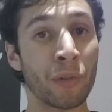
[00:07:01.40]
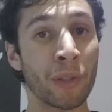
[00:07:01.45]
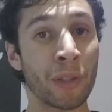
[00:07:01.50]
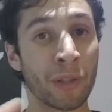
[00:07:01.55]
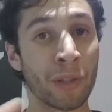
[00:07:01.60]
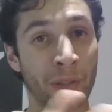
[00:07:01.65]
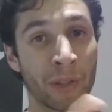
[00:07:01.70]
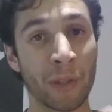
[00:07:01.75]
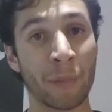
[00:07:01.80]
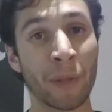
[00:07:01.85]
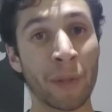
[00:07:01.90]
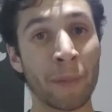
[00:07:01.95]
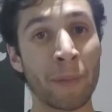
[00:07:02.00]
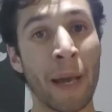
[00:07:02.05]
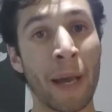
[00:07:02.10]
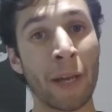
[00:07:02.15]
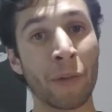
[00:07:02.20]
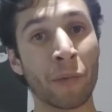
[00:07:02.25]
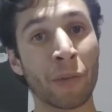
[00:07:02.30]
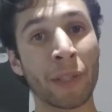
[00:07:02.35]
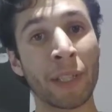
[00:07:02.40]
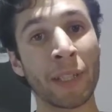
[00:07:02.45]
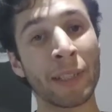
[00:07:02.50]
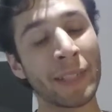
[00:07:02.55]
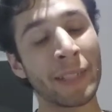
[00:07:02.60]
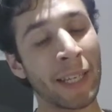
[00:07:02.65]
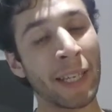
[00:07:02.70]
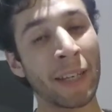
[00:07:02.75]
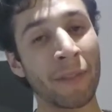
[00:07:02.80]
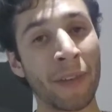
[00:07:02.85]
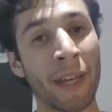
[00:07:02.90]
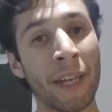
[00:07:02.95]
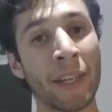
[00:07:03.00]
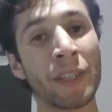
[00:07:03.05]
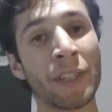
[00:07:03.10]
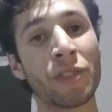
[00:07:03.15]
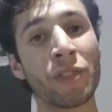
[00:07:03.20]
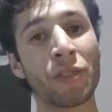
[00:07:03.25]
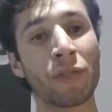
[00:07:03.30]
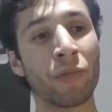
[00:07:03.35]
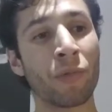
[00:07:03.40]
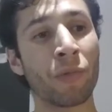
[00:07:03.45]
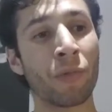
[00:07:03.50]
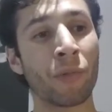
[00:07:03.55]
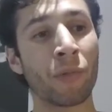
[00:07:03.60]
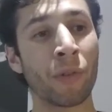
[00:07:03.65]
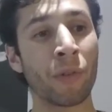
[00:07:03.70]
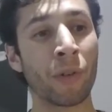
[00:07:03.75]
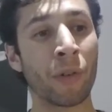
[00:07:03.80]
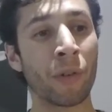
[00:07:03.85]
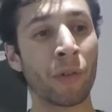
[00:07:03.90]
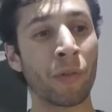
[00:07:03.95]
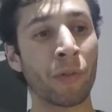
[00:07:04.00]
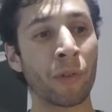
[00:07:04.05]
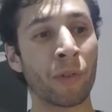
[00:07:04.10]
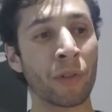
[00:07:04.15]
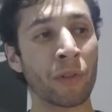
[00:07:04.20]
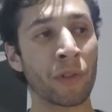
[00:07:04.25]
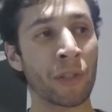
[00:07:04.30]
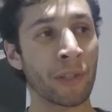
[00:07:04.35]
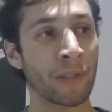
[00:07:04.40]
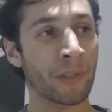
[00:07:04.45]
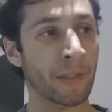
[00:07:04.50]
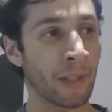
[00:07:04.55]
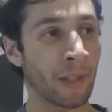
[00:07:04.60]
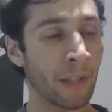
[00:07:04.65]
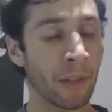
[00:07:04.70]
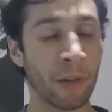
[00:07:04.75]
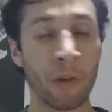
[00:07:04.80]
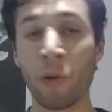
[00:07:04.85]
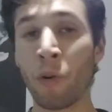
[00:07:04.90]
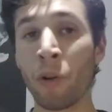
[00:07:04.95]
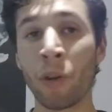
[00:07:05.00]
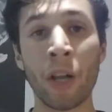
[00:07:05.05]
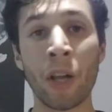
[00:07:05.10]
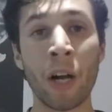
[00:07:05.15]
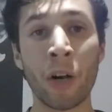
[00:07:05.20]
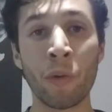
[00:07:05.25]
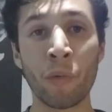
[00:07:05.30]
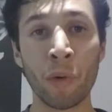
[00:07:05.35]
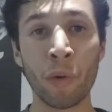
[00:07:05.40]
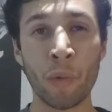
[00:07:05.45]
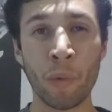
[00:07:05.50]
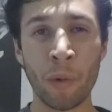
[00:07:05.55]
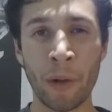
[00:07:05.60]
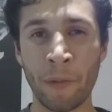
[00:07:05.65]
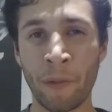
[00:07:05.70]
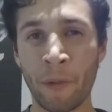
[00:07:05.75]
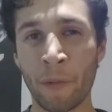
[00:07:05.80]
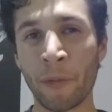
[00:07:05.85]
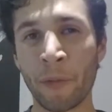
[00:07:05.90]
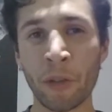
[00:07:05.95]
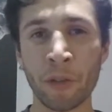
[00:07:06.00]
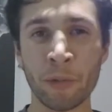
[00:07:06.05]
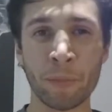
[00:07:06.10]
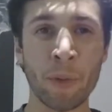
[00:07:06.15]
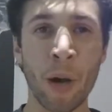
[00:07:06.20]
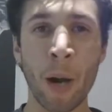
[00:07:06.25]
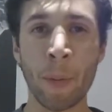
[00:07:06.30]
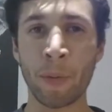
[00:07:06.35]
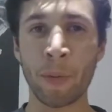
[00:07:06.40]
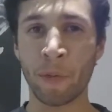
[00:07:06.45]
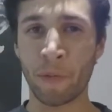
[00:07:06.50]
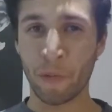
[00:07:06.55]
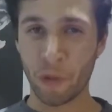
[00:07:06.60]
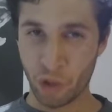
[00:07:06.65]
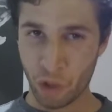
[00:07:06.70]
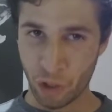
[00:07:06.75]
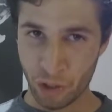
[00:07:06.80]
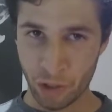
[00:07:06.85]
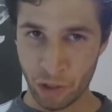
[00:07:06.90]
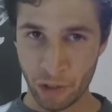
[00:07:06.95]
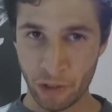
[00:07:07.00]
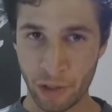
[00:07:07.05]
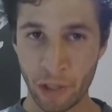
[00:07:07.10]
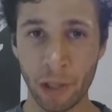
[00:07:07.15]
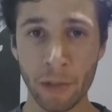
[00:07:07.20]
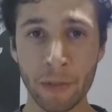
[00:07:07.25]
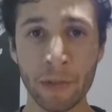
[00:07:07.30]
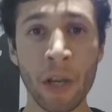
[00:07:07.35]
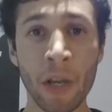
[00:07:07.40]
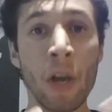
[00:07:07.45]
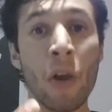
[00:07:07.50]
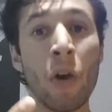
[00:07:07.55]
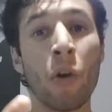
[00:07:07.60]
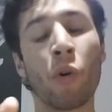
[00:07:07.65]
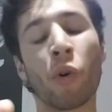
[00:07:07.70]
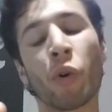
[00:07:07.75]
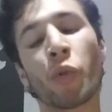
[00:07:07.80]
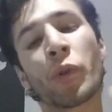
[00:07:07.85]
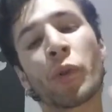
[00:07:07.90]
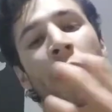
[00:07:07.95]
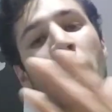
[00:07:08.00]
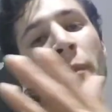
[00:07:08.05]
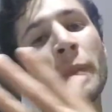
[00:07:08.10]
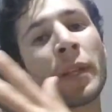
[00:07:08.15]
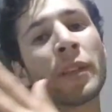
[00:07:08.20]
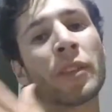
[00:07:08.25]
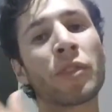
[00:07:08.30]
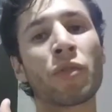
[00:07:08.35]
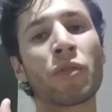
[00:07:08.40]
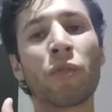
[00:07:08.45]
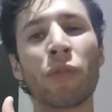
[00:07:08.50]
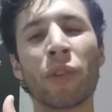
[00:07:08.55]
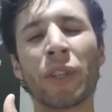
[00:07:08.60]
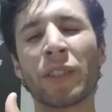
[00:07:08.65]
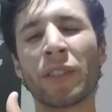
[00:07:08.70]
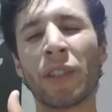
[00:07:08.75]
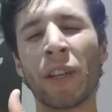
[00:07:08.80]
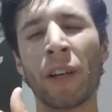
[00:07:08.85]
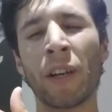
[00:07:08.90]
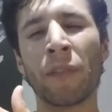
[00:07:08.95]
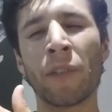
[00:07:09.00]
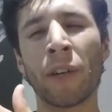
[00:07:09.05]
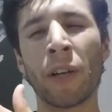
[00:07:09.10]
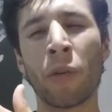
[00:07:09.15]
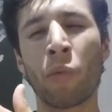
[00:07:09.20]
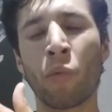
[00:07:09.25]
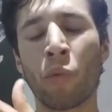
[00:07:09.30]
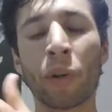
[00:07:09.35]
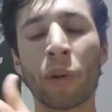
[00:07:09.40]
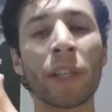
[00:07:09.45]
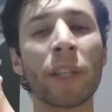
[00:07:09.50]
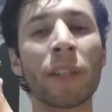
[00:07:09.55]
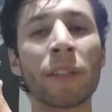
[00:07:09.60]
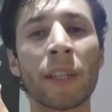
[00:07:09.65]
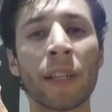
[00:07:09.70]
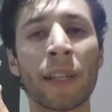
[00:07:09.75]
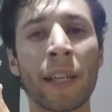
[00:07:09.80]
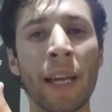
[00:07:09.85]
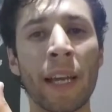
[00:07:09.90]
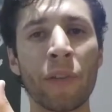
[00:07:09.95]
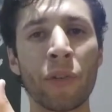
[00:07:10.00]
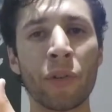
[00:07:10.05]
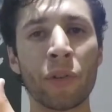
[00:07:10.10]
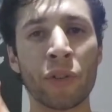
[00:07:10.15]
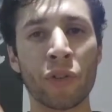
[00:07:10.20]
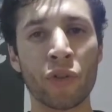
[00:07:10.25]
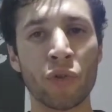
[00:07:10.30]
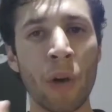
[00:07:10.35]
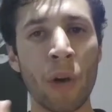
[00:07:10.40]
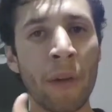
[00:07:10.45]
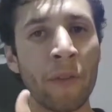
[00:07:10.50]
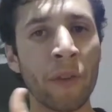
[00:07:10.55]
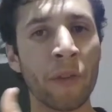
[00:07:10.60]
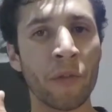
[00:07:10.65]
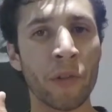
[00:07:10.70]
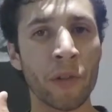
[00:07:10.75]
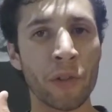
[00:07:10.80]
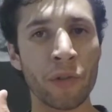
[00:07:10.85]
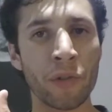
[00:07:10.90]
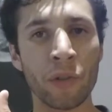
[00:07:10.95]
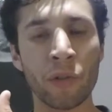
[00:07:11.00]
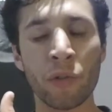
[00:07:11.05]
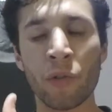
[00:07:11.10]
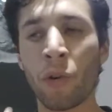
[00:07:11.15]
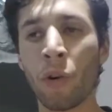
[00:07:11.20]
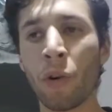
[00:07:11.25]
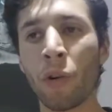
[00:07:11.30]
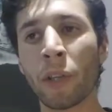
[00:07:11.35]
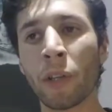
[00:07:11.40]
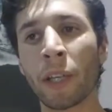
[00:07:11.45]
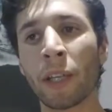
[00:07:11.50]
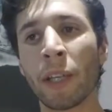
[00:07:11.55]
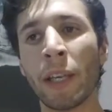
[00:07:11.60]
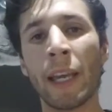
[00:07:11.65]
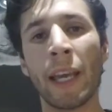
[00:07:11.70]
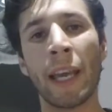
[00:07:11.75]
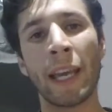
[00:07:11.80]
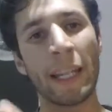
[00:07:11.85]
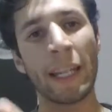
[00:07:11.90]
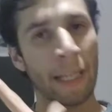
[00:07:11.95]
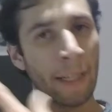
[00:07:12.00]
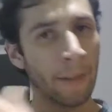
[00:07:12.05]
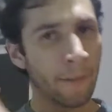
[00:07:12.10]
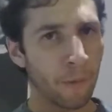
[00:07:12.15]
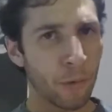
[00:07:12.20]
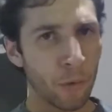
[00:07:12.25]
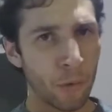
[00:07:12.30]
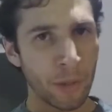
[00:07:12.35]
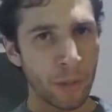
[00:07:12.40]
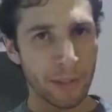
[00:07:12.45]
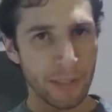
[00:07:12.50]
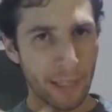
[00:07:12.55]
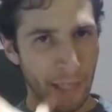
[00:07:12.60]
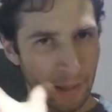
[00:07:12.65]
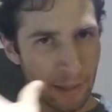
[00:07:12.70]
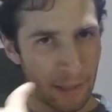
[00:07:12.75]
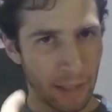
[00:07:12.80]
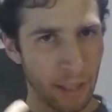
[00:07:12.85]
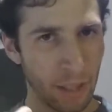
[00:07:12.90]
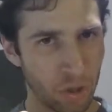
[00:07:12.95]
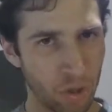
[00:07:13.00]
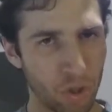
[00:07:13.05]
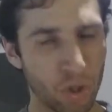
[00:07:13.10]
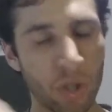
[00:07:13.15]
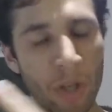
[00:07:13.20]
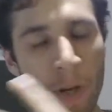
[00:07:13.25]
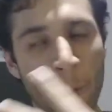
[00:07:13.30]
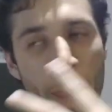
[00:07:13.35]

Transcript: either something bad with it, take advantage, or just go along with whatever feels proper for just ourselves. Or we can make the choice of working together and striving for a certain goal and influence and teach.